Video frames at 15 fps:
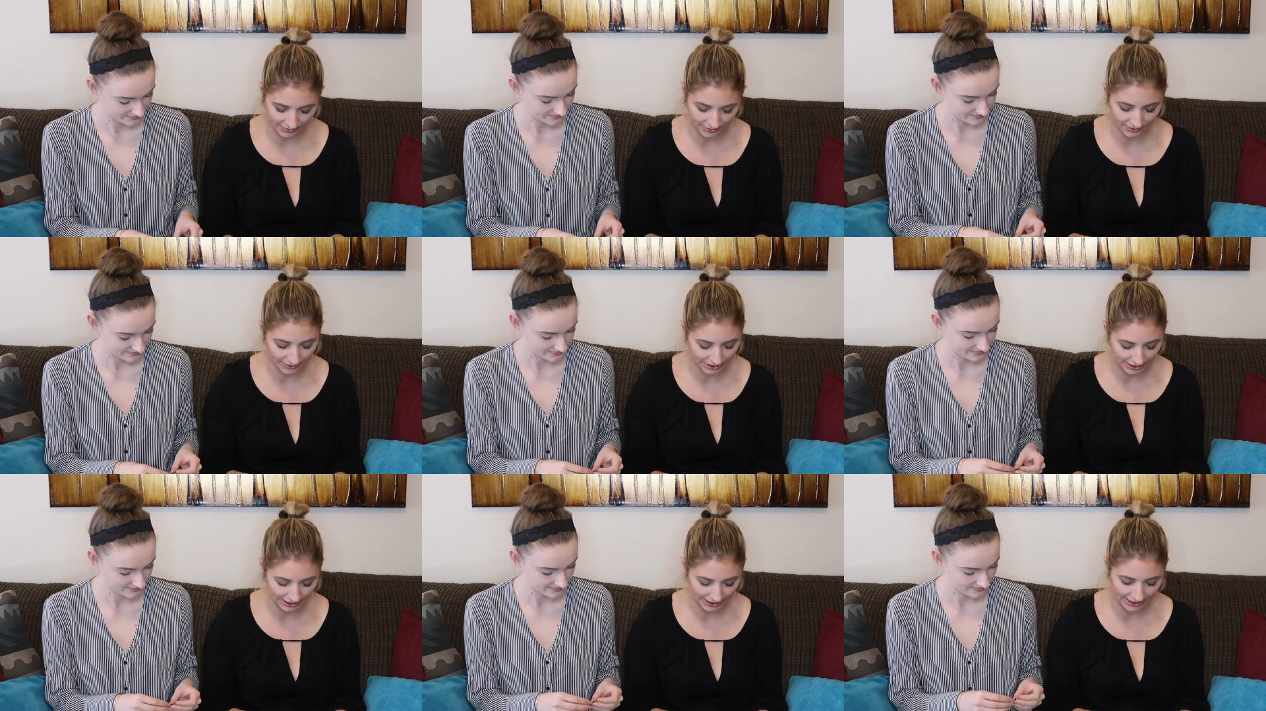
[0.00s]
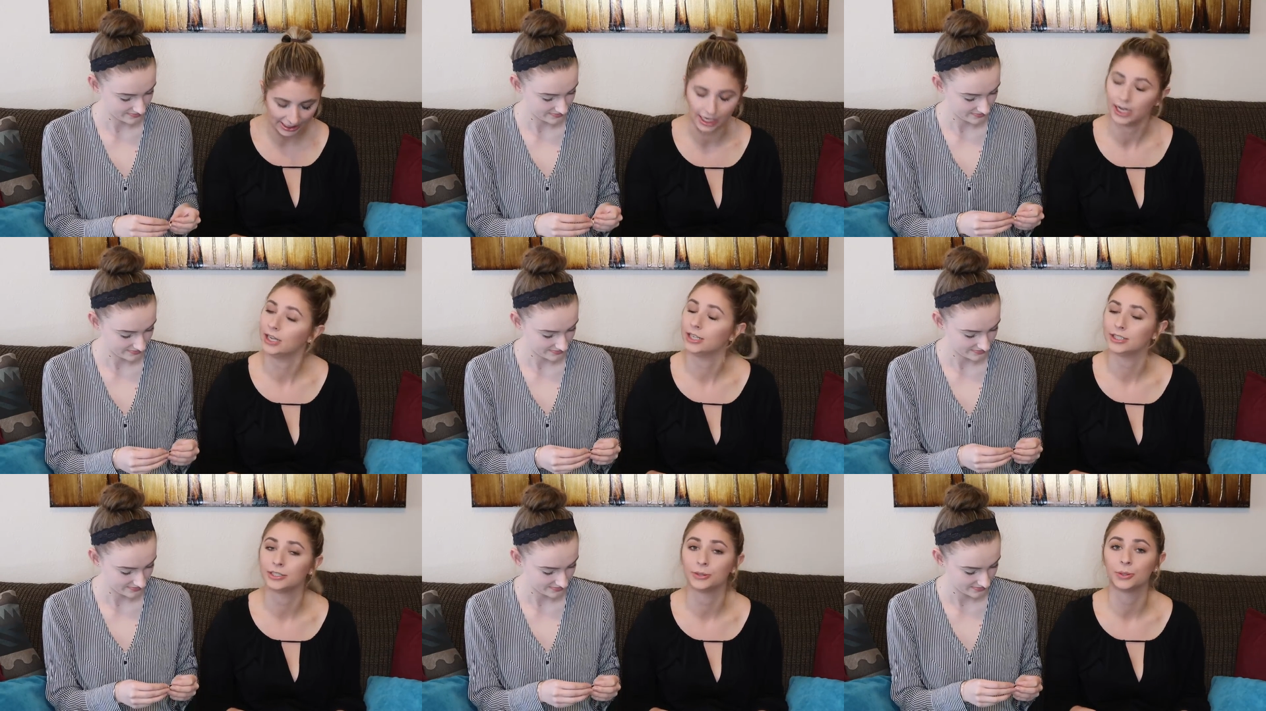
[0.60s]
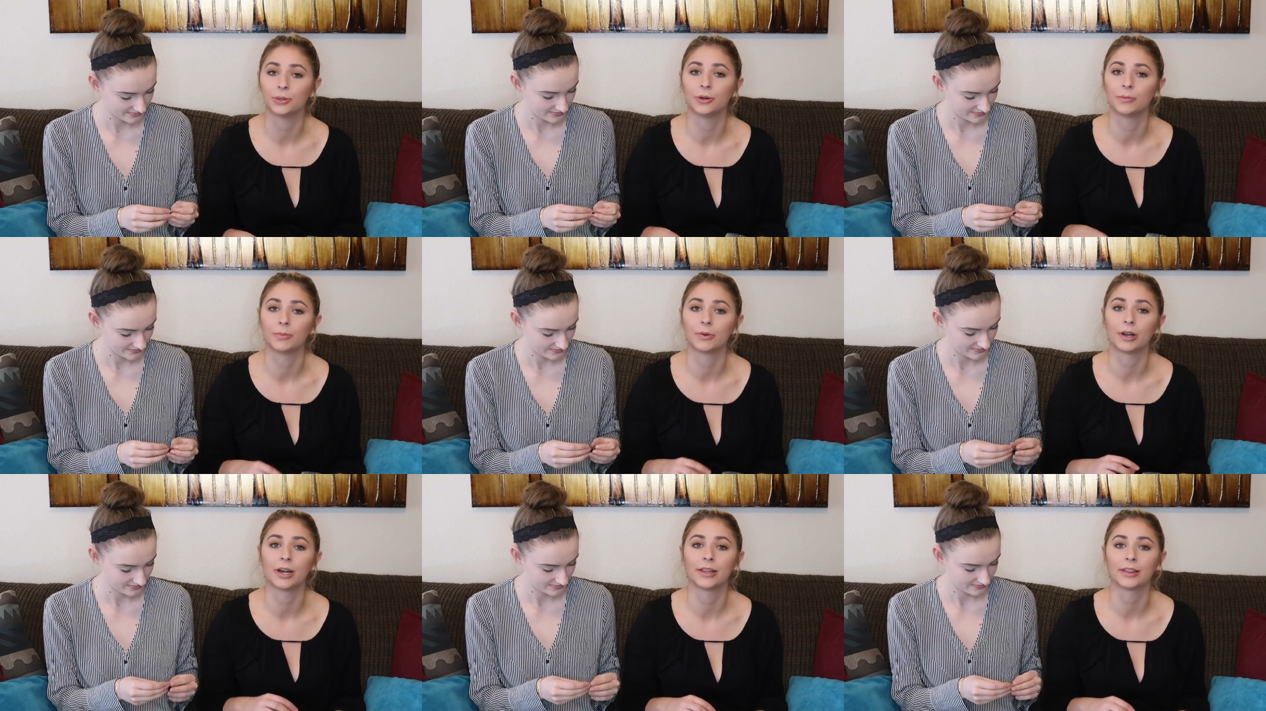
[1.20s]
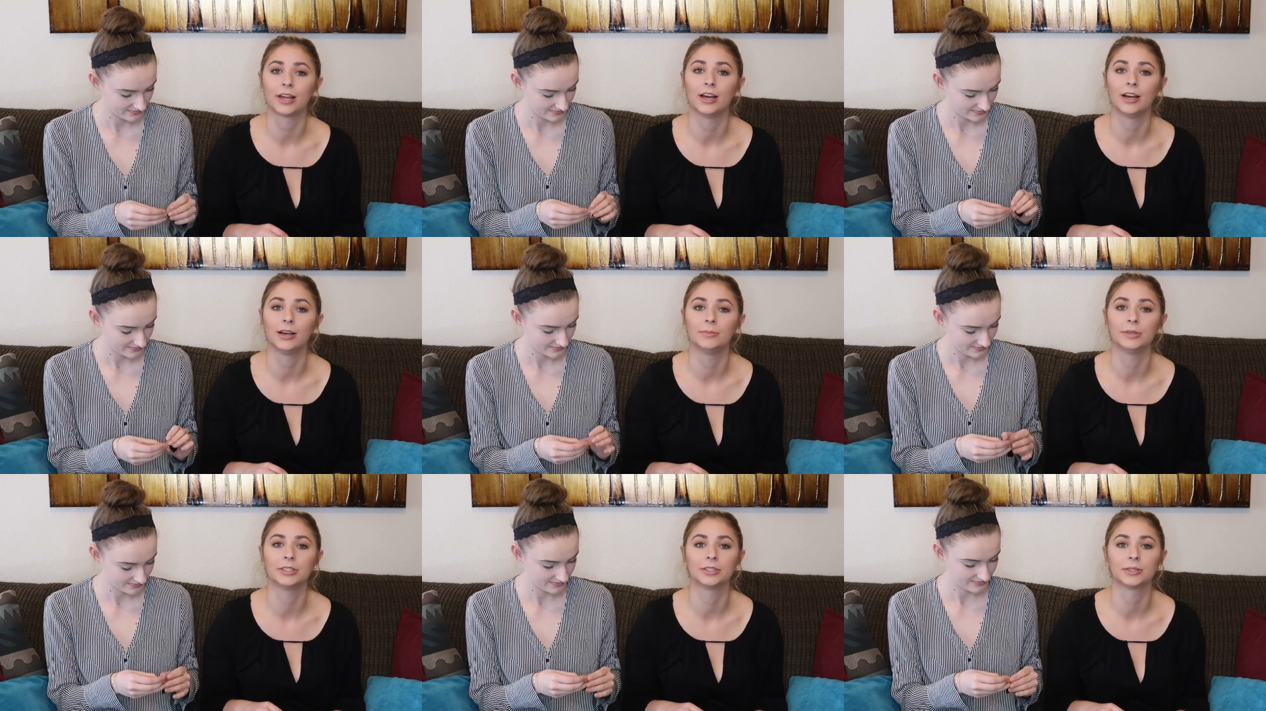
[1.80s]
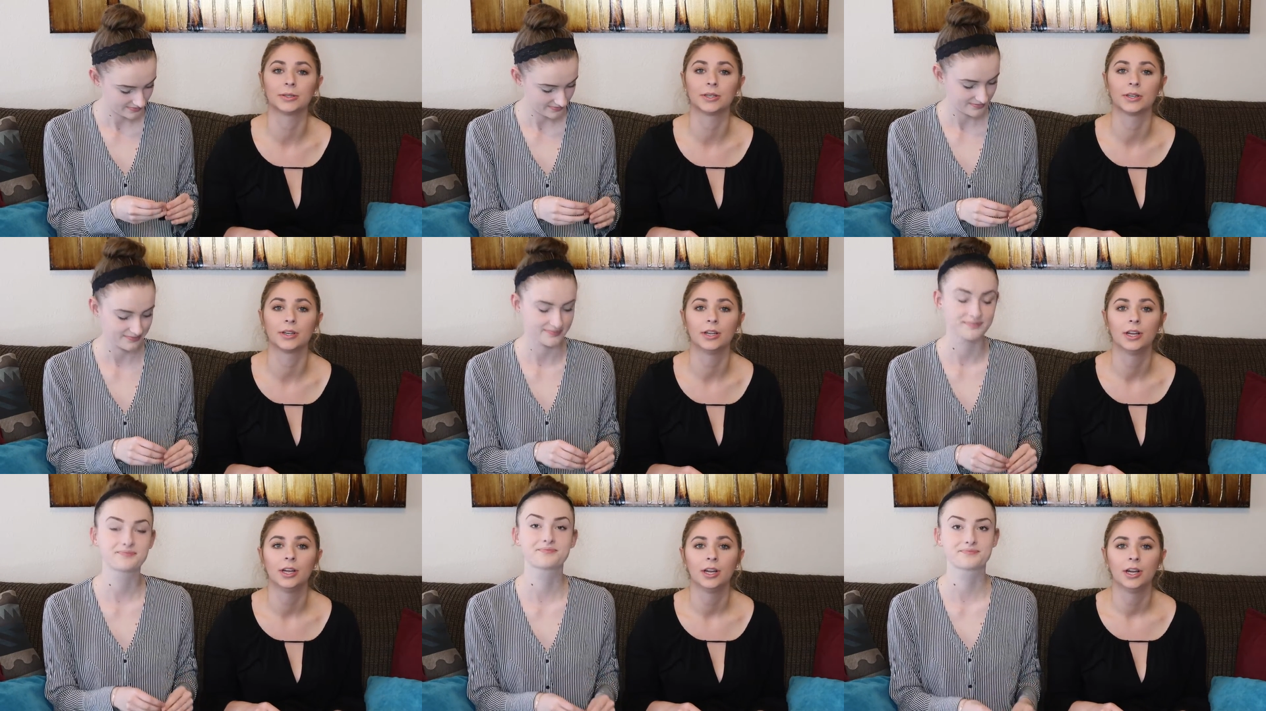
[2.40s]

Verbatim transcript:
Speaker 1: We're really excited to incorporate them into